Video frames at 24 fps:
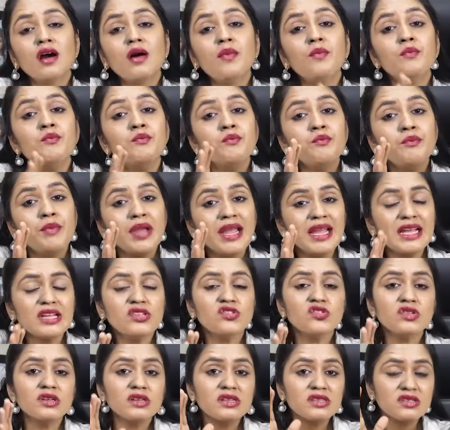a
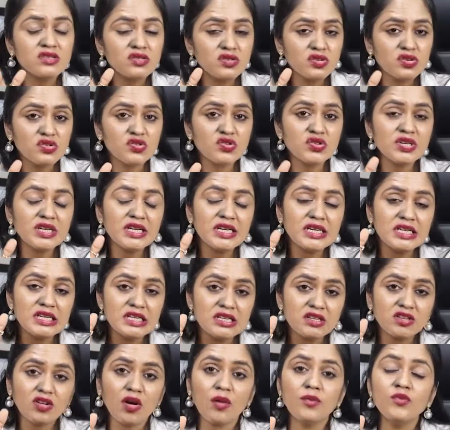major surgery
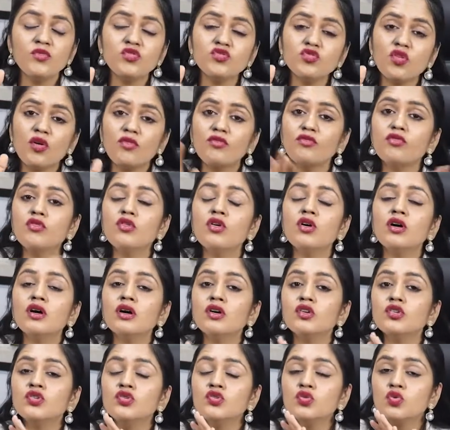in terms of uh,
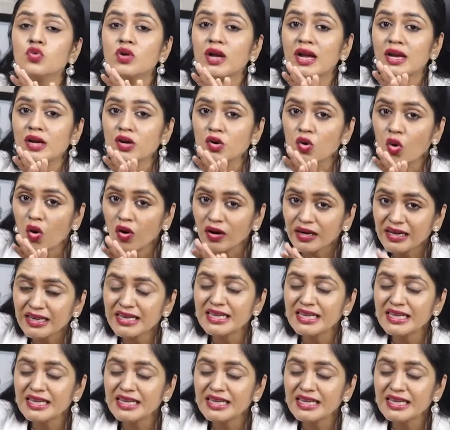you cannot